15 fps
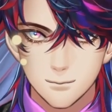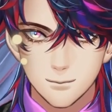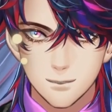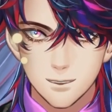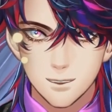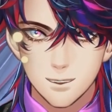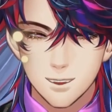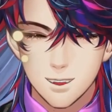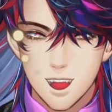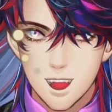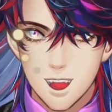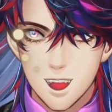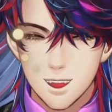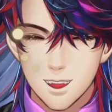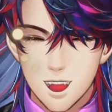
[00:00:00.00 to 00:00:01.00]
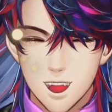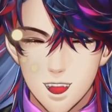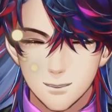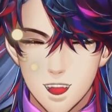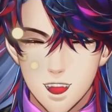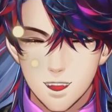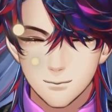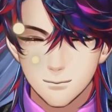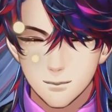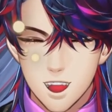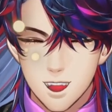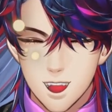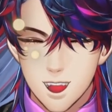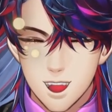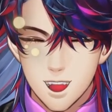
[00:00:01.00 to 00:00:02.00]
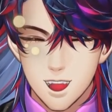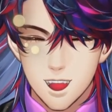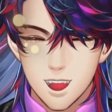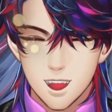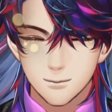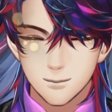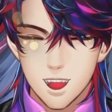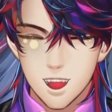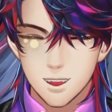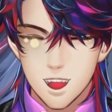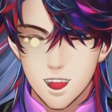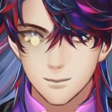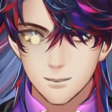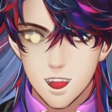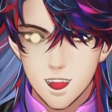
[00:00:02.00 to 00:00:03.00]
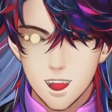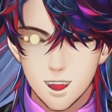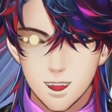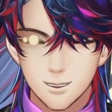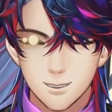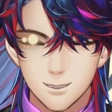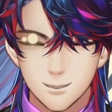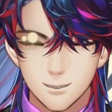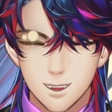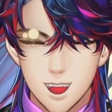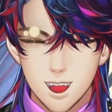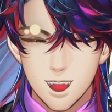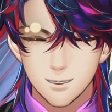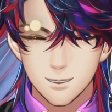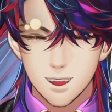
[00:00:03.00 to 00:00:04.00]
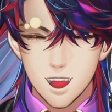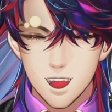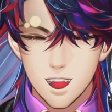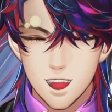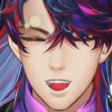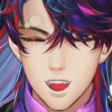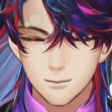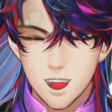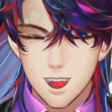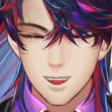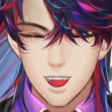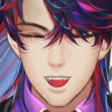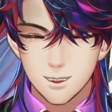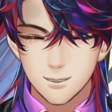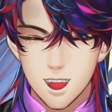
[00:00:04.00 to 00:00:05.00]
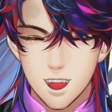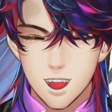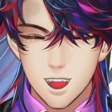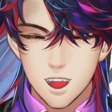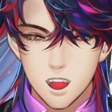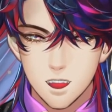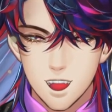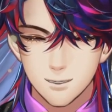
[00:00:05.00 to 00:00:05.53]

Sheesh, Shiroko. You sound like you have a schoolgirl crush. Anyway, can I go back to sleep now that it's